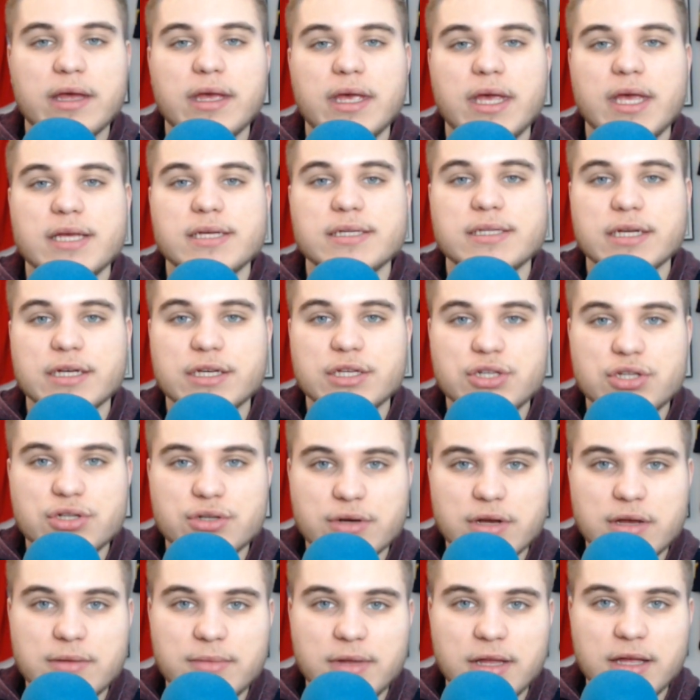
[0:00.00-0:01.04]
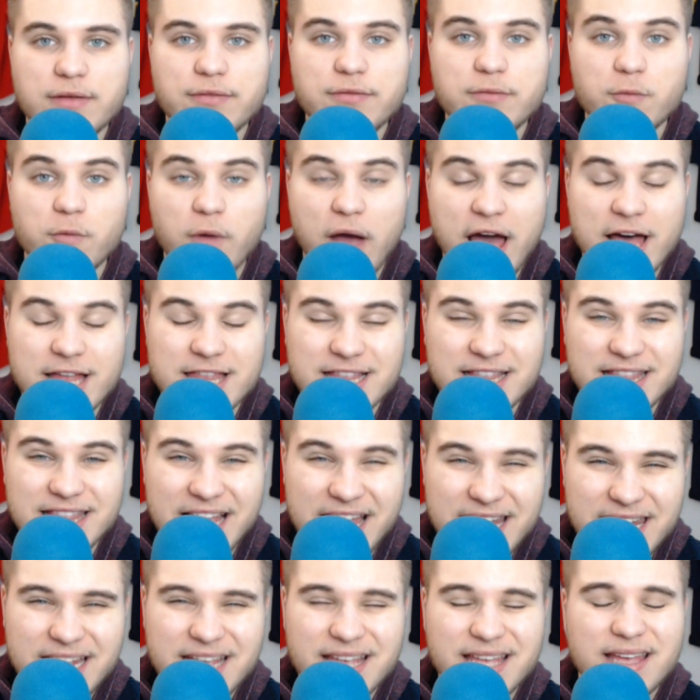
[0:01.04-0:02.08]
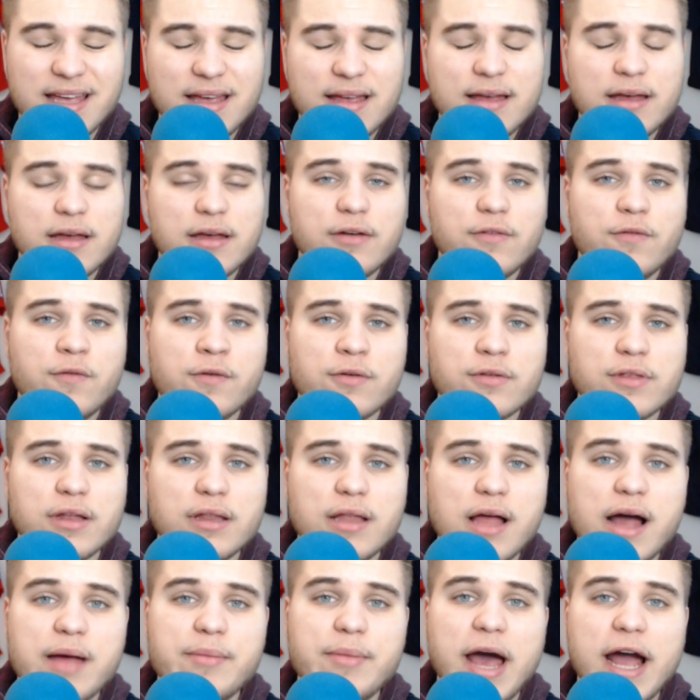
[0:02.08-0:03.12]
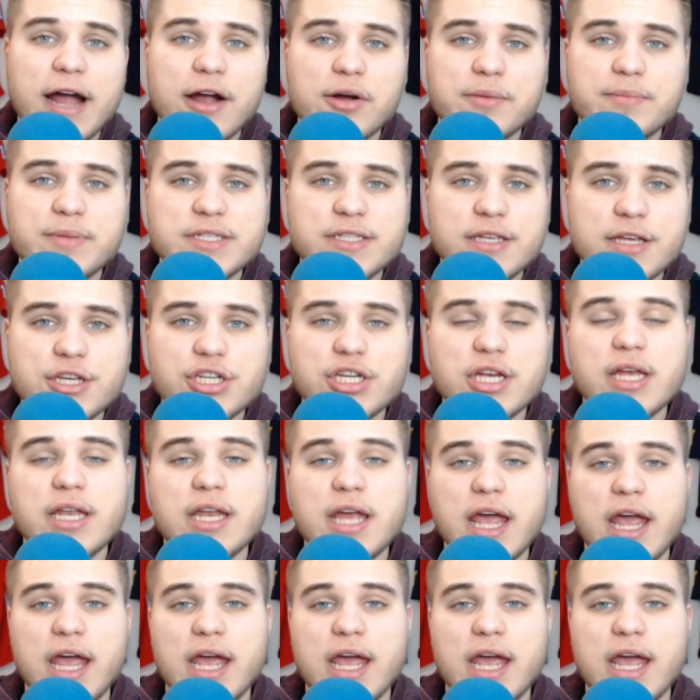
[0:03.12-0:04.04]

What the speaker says: He is extremely athletic for the linebacker position,